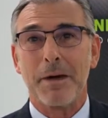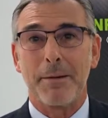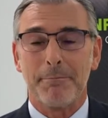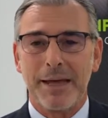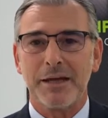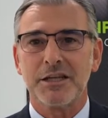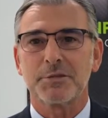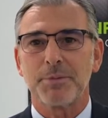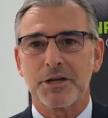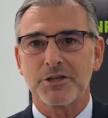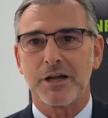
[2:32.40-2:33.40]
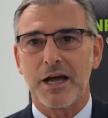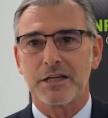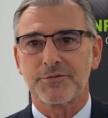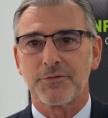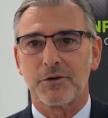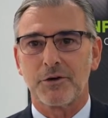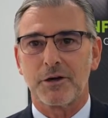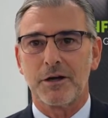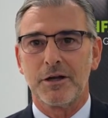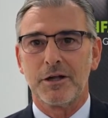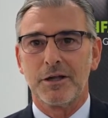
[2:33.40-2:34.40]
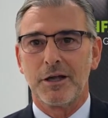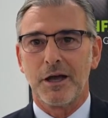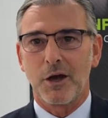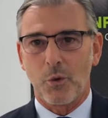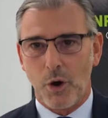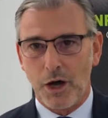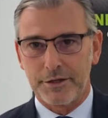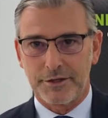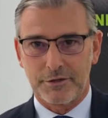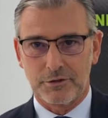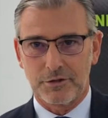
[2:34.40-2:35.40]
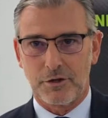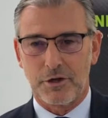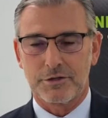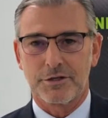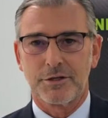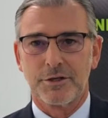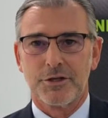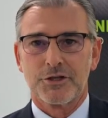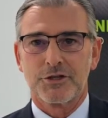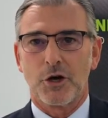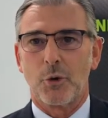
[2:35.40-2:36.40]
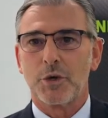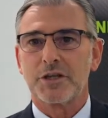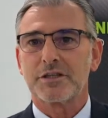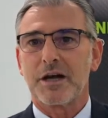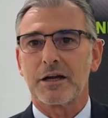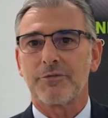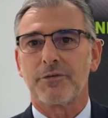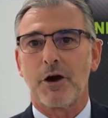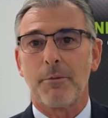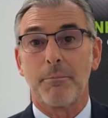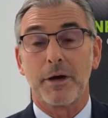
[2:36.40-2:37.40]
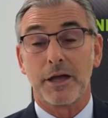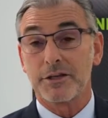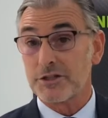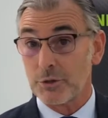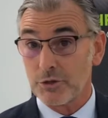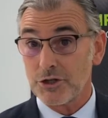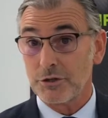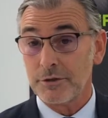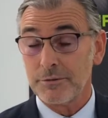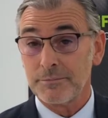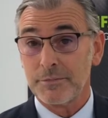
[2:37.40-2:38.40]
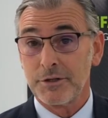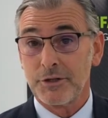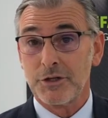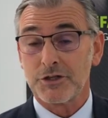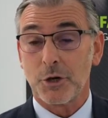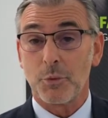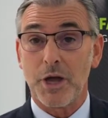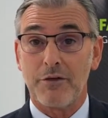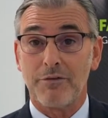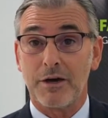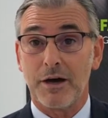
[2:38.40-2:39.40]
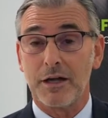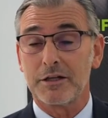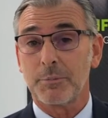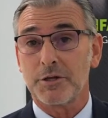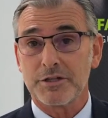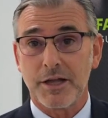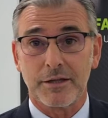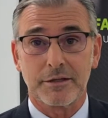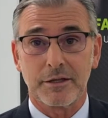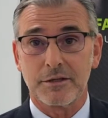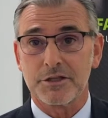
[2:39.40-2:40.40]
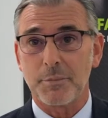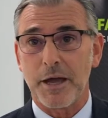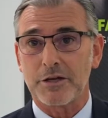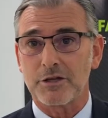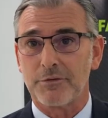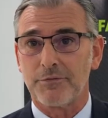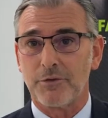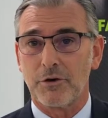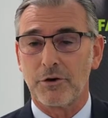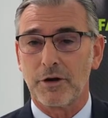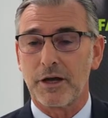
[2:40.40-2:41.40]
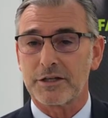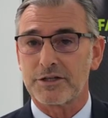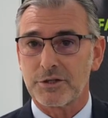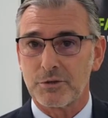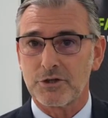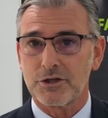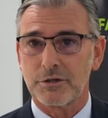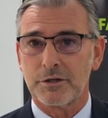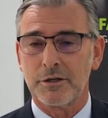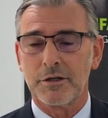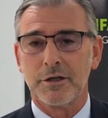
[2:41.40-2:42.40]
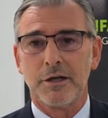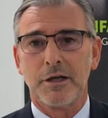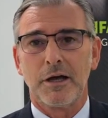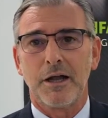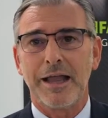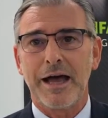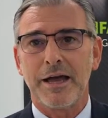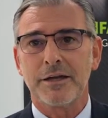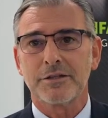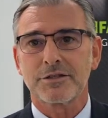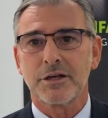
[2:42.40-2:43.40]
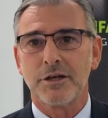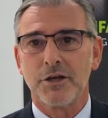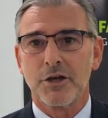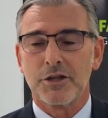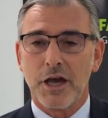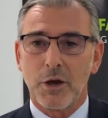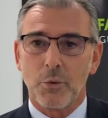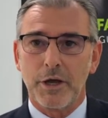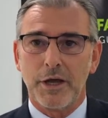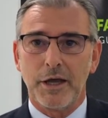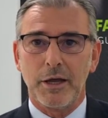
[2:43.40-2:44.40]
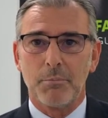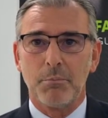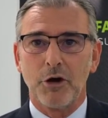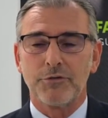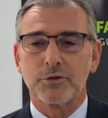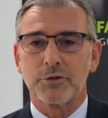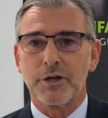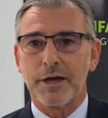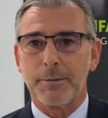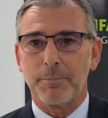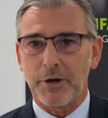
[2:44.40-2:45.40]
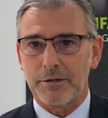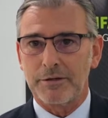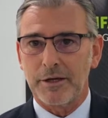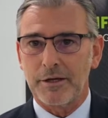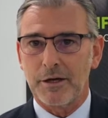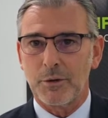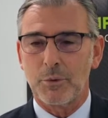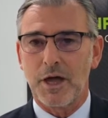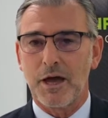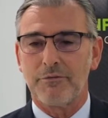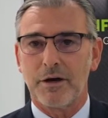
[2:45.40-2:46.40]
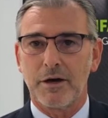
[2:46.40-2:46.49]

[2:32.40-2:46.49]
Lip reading: mainly specialized for quality controls. So we start from extrusion. So we have 100% inspection for extrusion lines. Then we move to the printing. We have